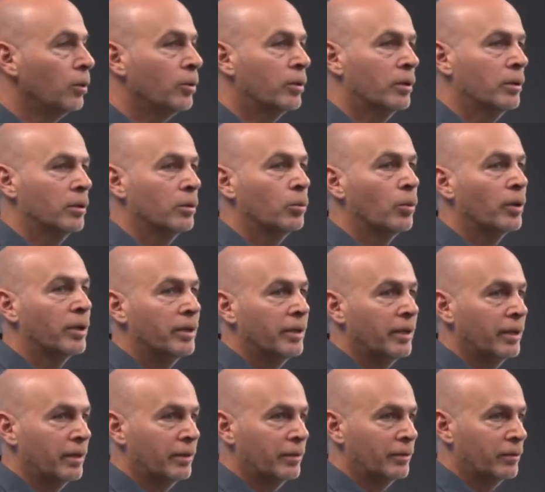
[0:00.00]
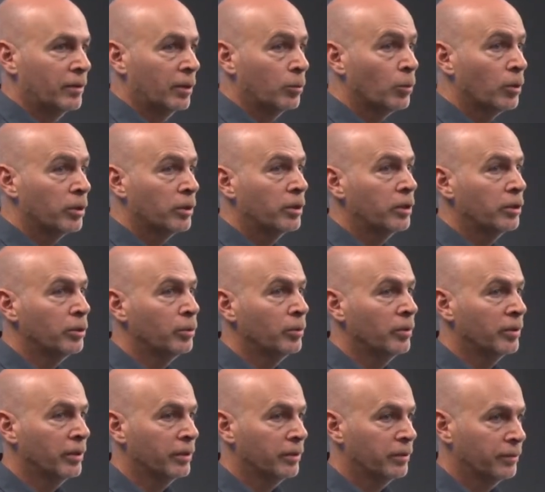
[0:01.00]
look what it is and what you can do
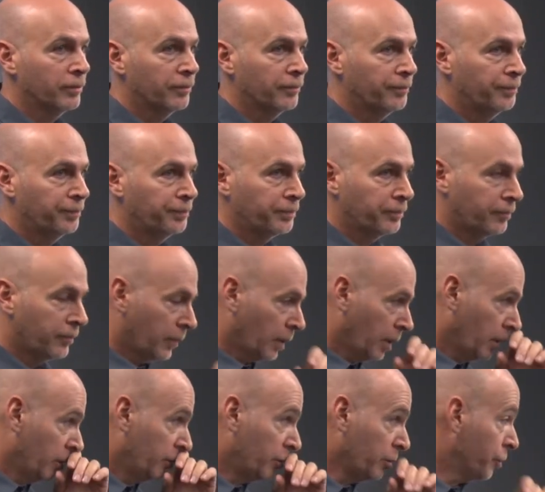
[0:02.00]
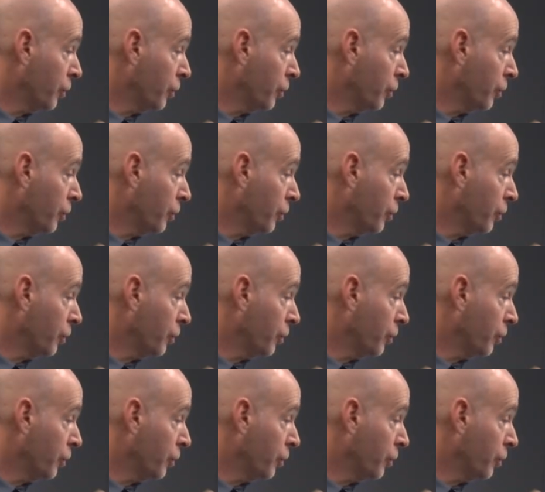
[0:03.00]
with it. So